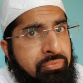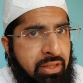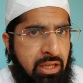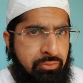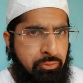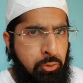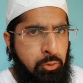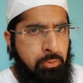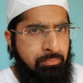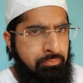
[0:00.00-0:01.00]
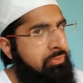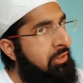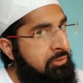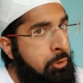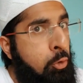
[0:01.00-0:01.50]
therefore
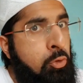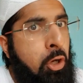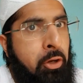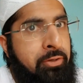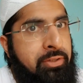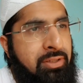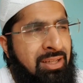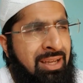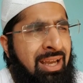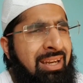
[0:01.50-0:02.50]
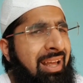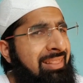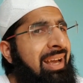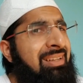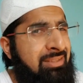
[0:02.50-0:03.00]
there's no God. Now
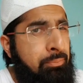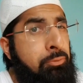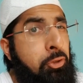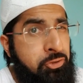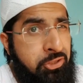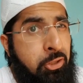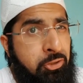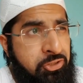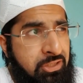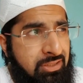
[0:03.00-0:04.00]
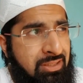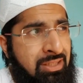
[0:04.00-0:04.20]
that is some dodgy logic.